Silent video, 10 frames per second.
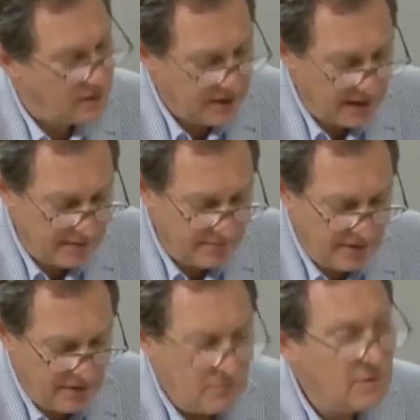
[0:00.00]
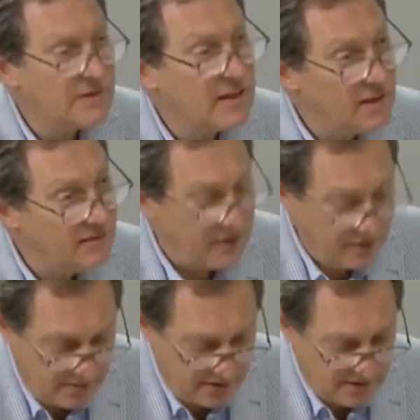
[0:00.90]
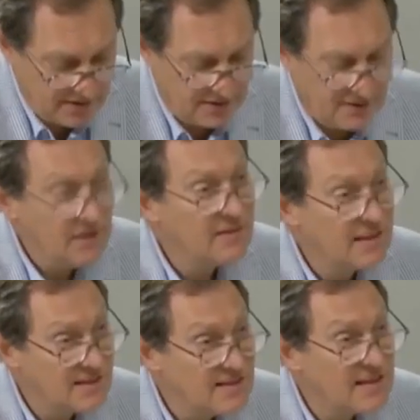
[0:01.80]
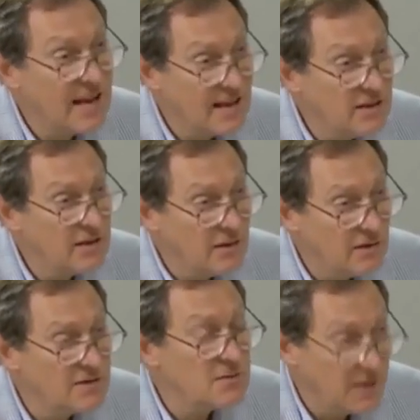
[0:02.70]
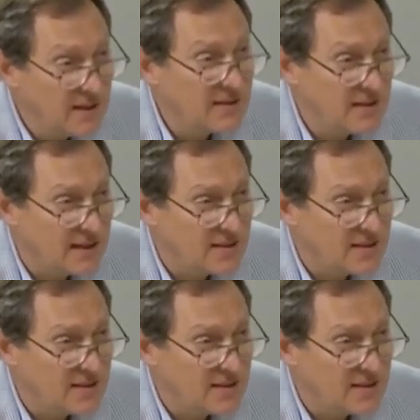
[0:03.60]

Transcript: Okay, well, thank you very much, Sadia. That is the end of the speaking